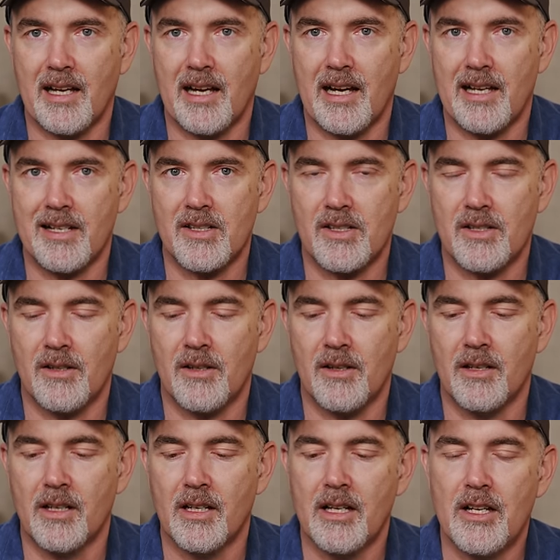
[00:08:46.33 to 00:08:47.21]
card
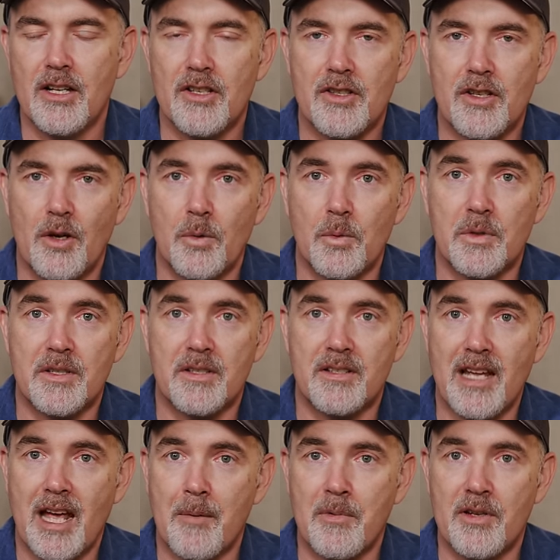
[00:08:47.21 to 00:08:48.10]
slot, so it was
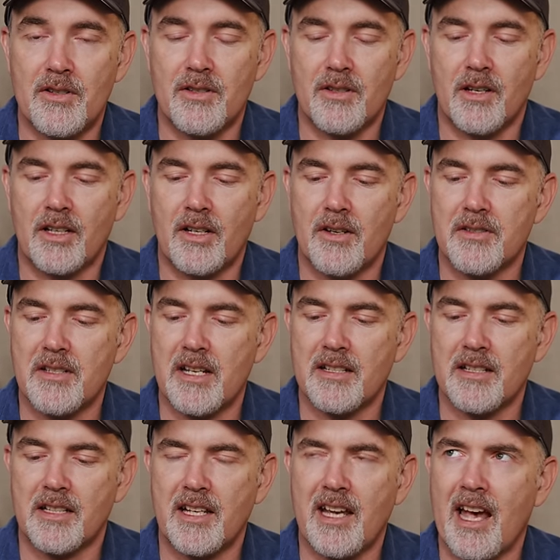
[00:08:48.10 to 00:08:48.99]
damaged. I
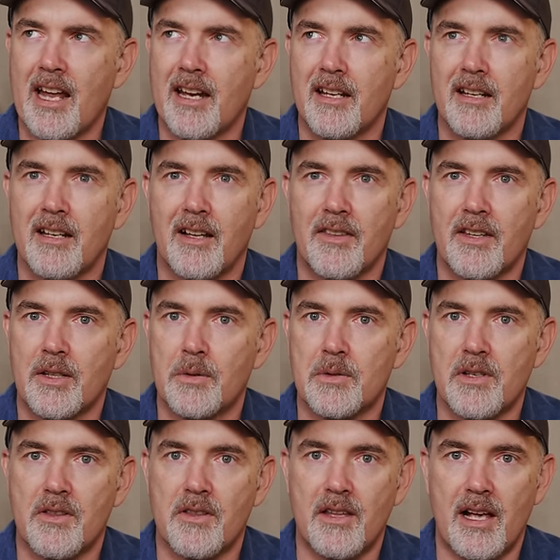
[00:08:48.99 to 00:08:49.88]
contacted Canon. I think it
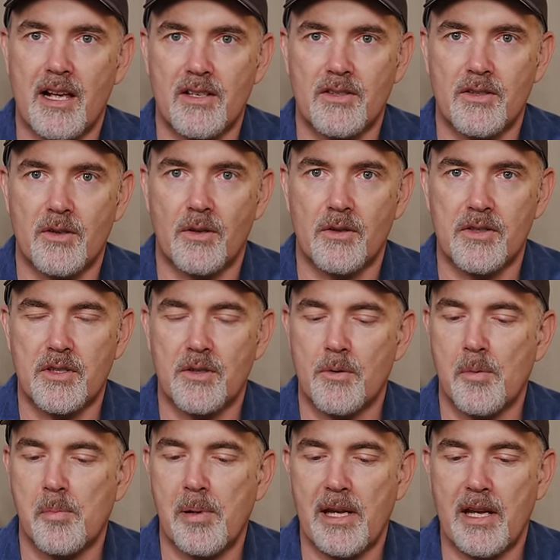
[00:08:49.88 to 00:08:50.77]
was a thousand dollars to
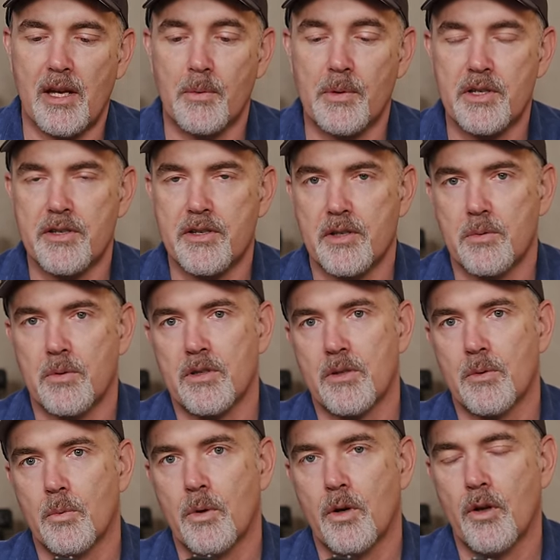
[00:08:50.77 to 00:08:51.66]
repair, which just
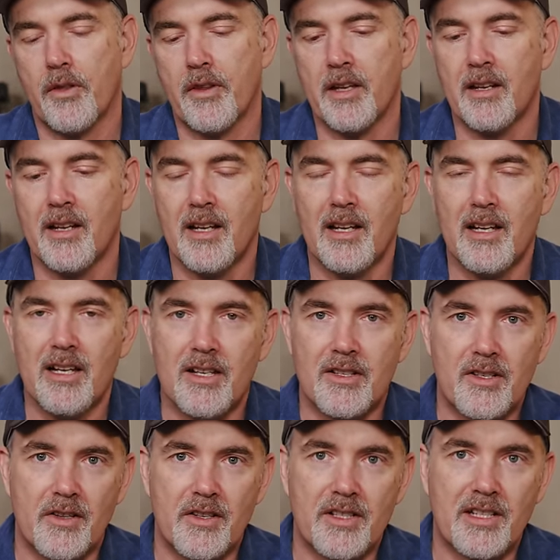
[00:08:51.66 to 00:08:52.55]
wasn't worth it.
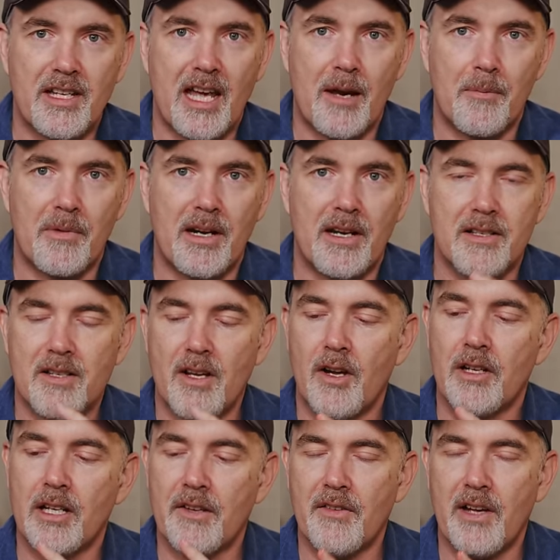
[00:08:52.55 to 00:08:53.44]
So this camera has
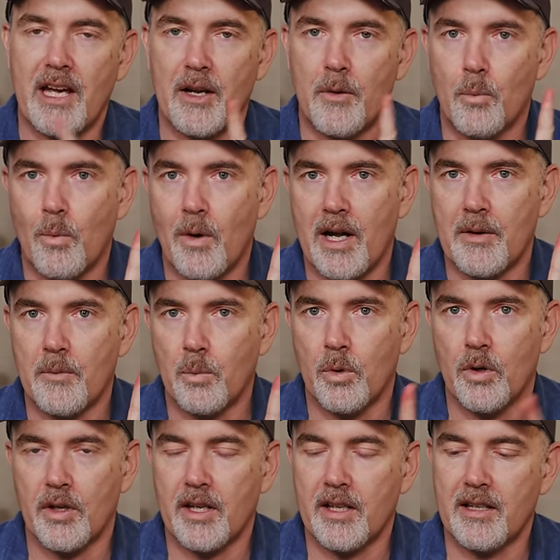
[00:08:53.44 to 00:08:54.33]
only ever had one
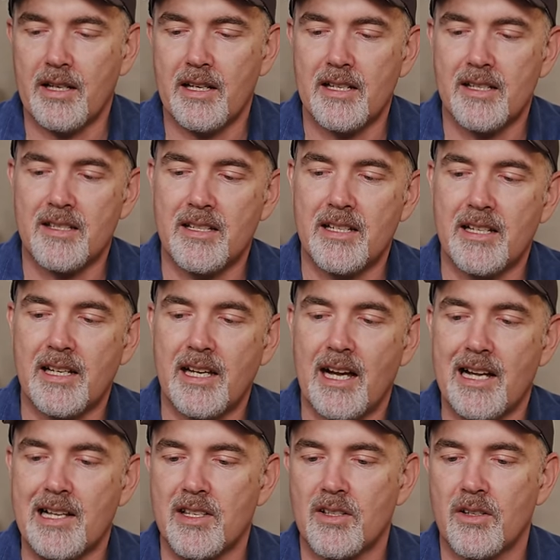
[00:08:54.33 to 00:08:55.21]
working S D
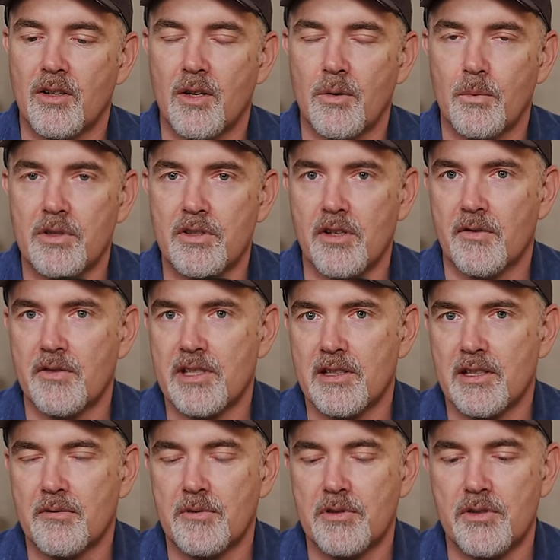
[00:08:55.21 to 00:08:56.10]
card slot, which
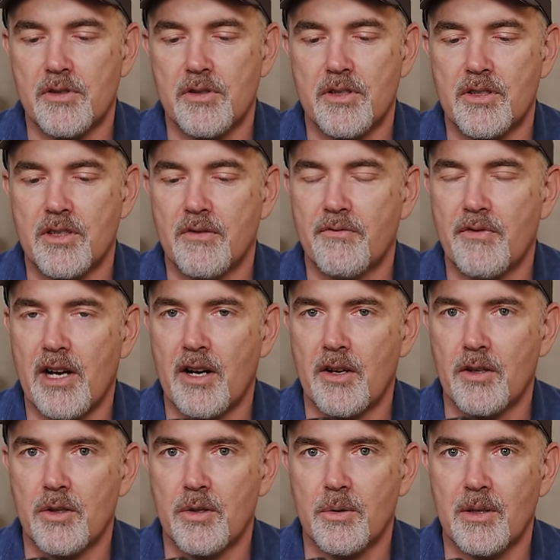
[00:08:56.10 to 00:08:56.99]
obviously reduces the
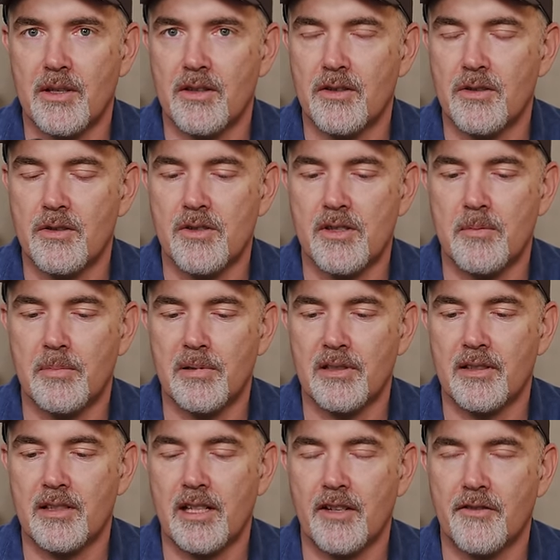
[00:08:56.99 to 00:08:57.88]
value and the
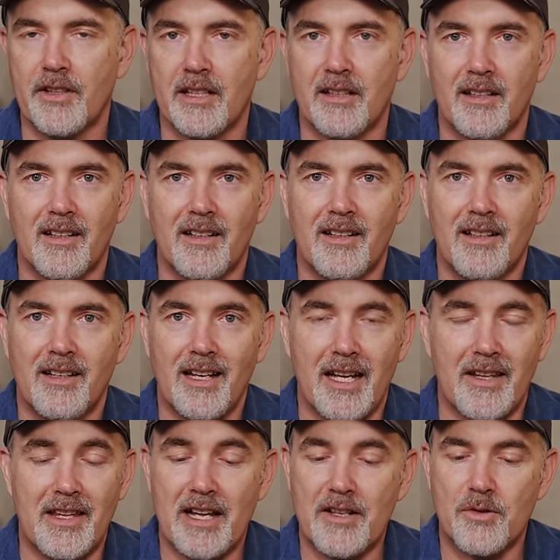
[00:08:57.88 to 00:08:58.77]
usability of it,
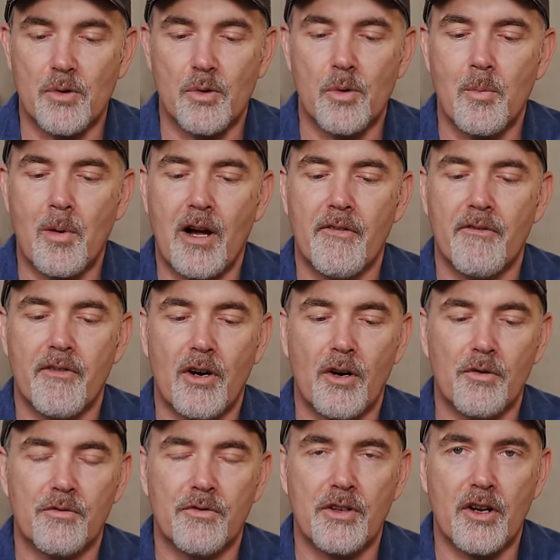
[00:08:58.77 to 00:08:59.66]
and that's all my
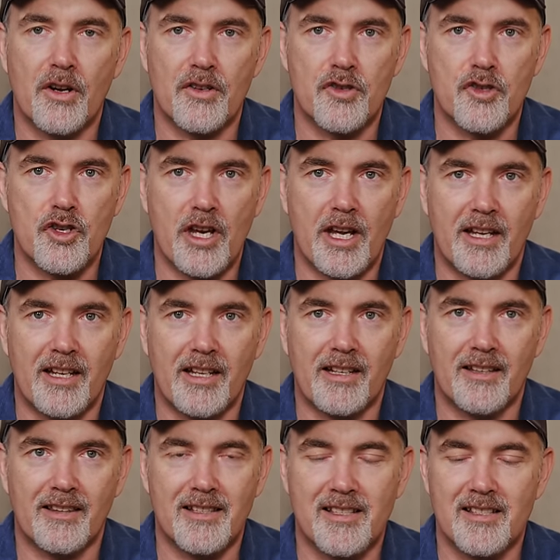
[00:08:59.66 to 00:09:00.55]
fault for not
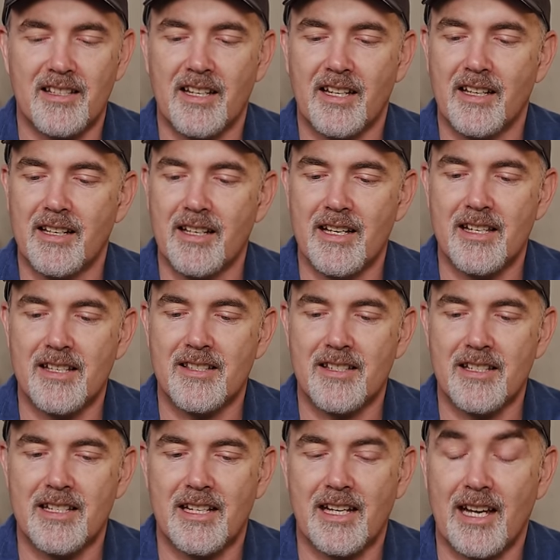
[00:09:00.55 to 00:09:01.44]
checking the second S
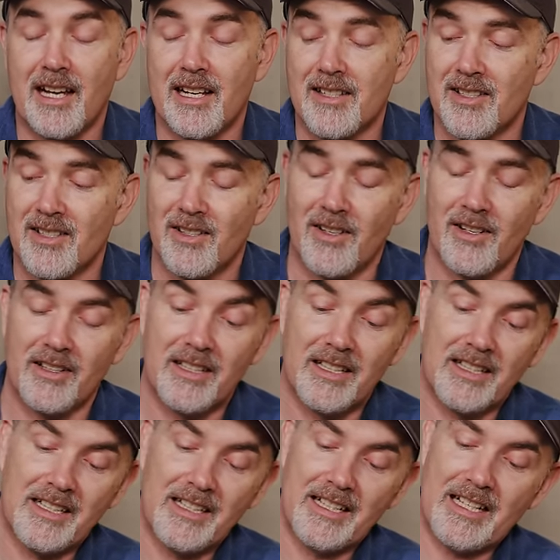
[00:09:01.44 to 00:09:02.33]
D card slot.
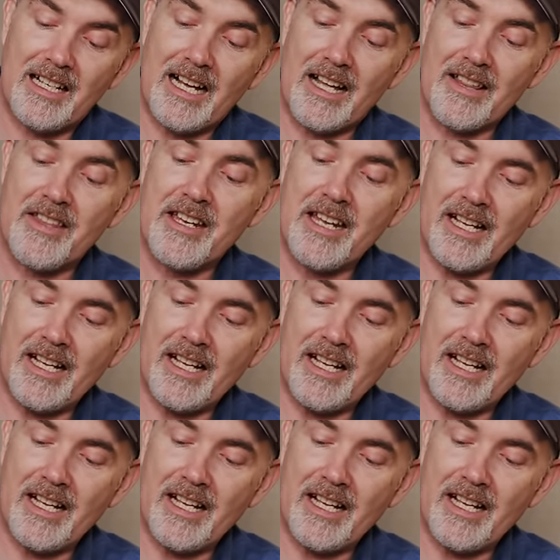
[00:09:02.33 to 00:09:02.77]
Uh, the